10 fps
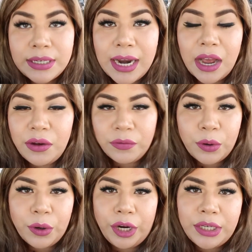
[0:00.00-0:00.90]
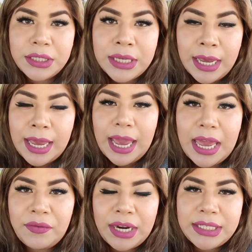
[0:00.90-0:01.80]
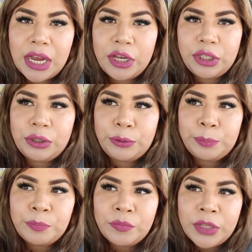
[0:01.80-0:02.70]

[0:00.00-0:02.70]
Now, of course, if I tell you,